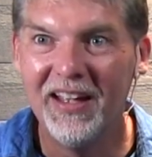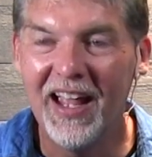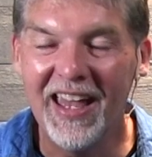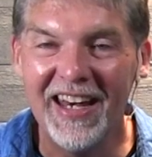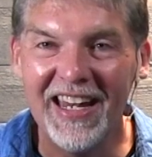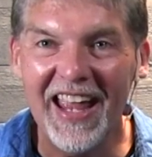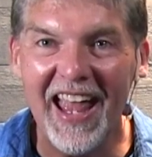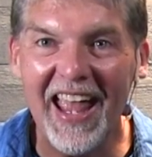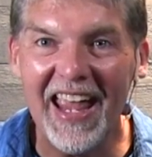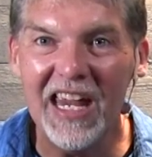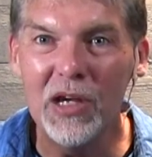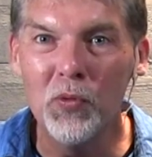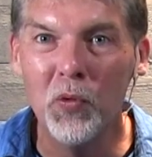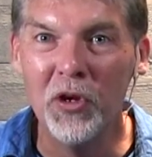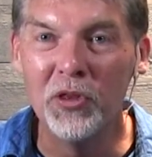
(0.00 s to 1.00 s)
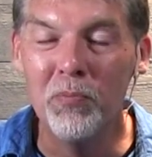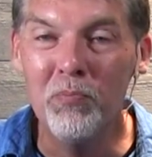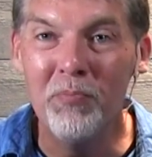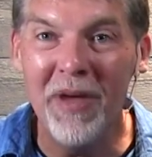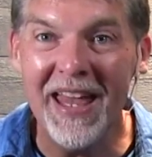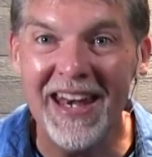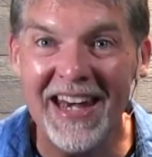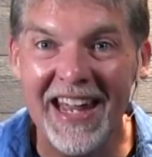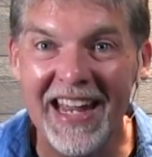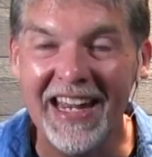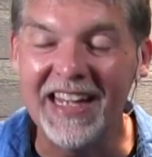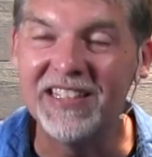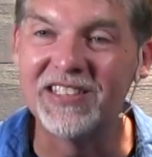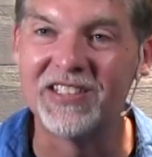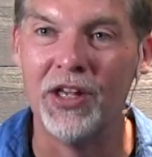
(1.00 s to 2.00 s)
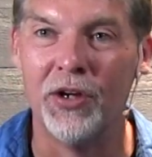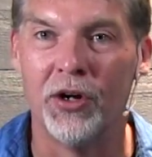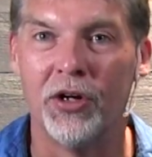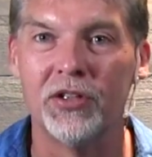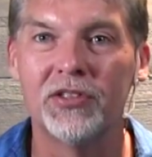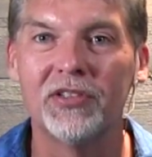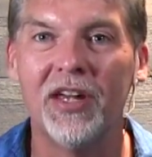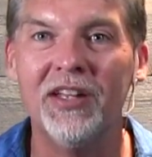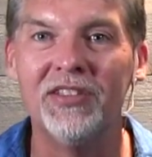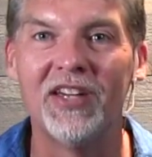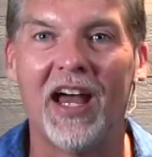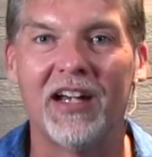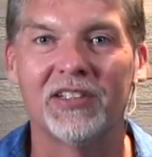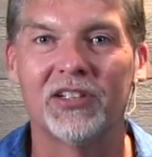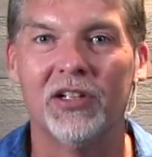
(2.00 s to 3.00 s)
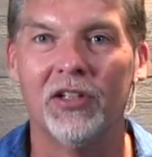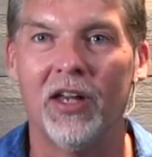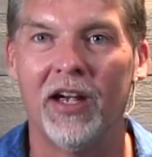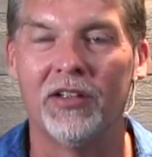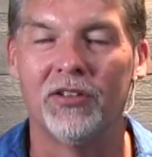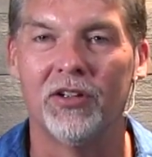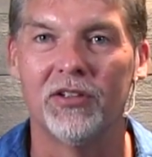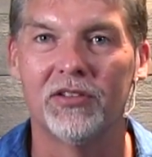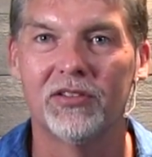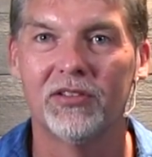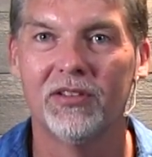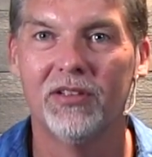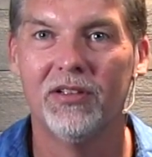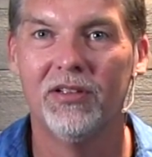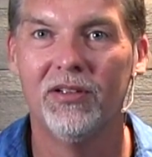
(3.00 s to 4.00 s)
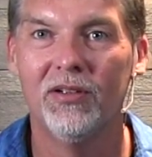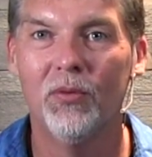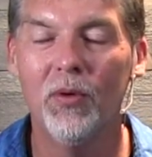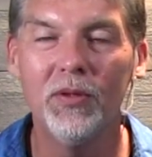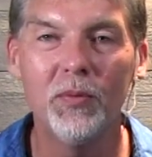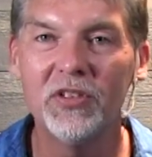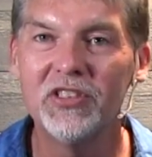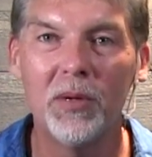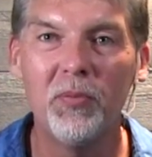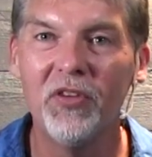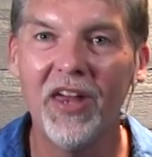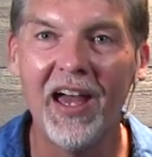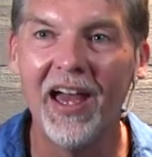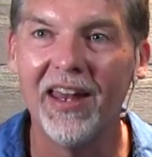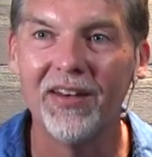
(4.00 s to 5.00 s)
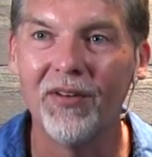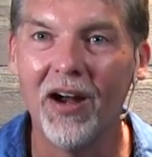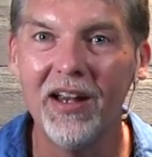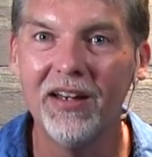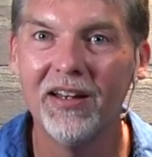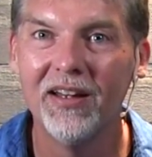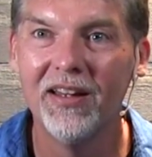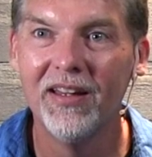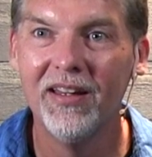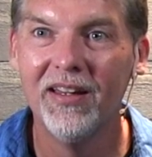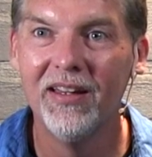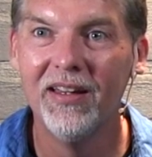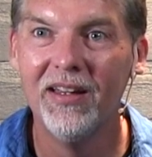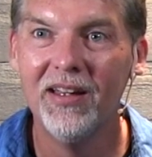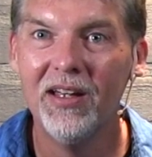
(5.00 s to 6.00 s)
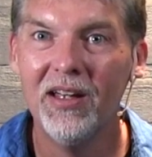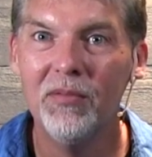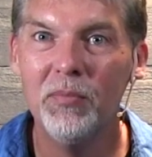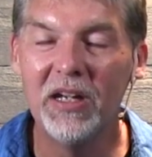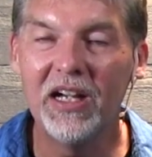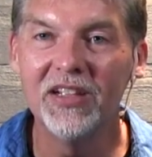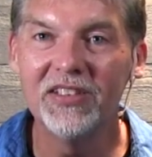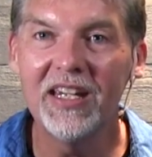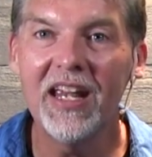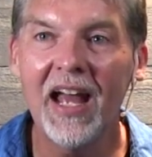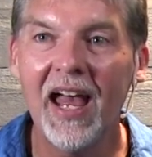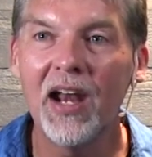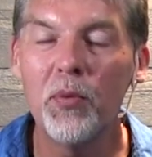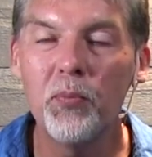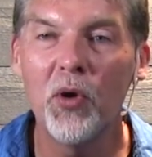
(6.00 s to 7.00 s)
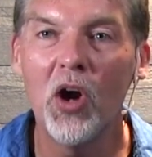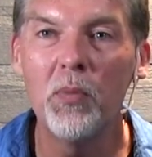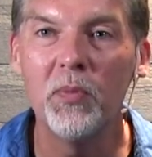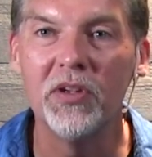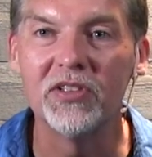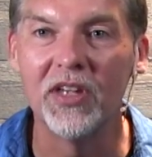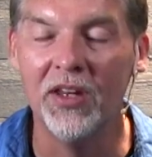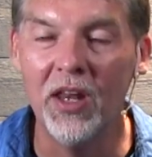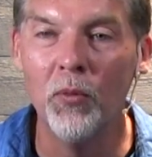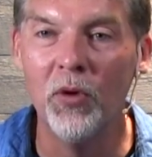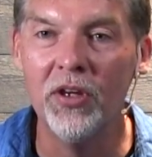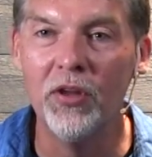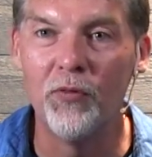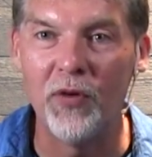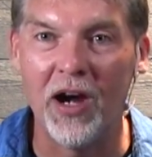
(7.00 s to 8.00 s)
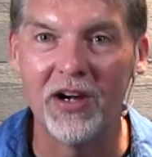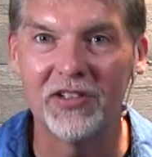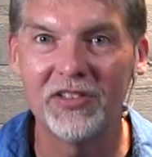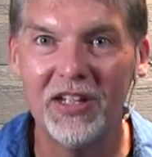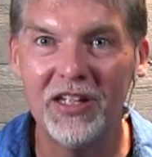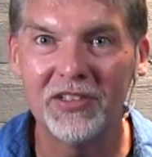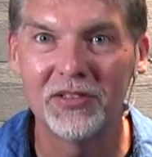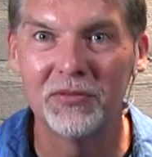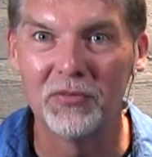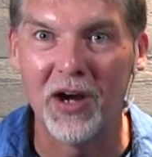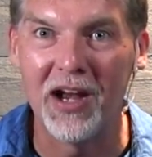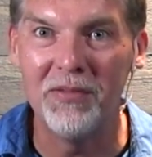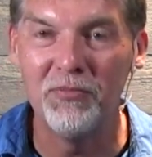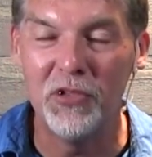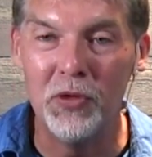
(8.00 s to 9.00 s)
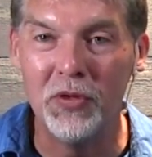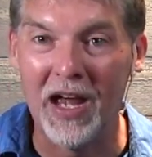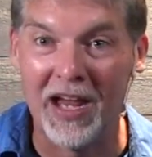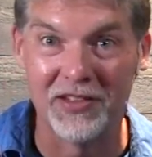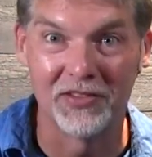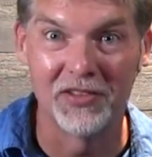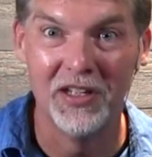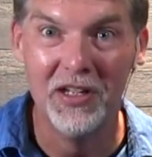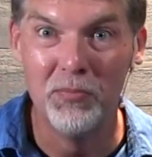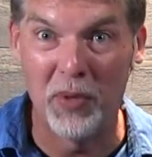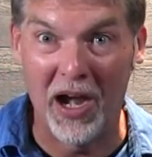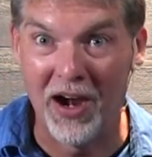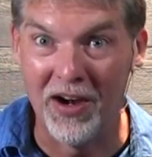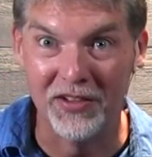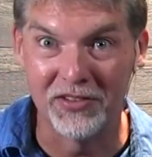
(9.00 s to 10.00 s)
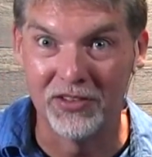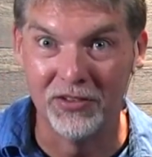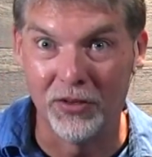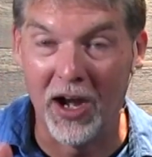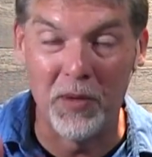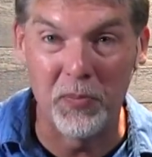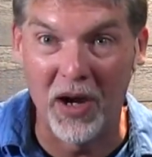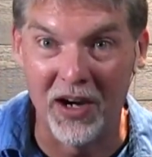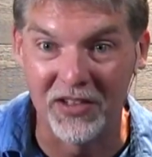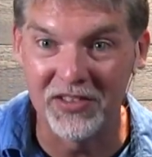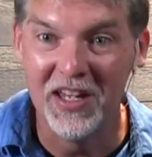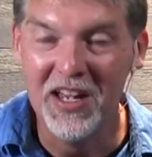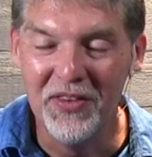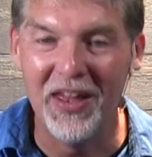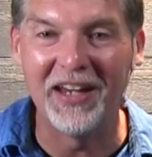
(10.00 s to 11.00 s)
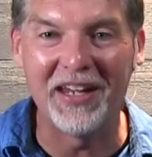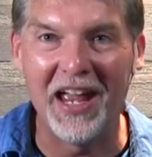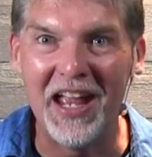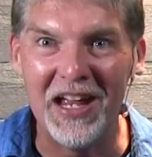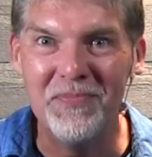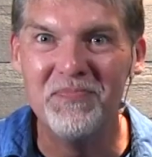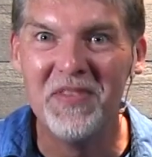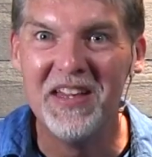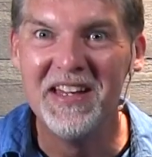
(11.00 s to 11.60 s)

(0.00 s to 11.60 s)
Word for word: and he ate with many sinners and tax collectors. What, what's up with that, right? because he had a purpose. And then when the Pharisees, right, you guys, parents and grandparents that came,